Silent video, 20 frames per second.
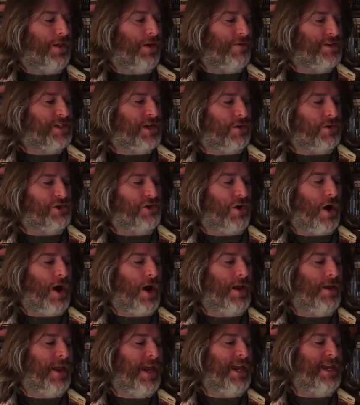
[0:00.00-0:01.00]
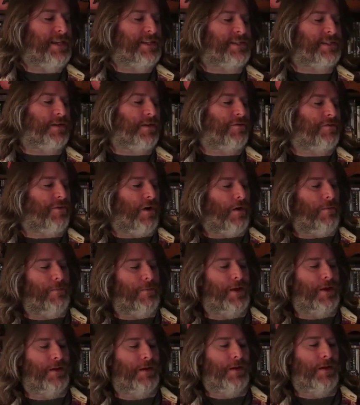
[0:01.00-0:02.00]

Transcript: there is no try, is from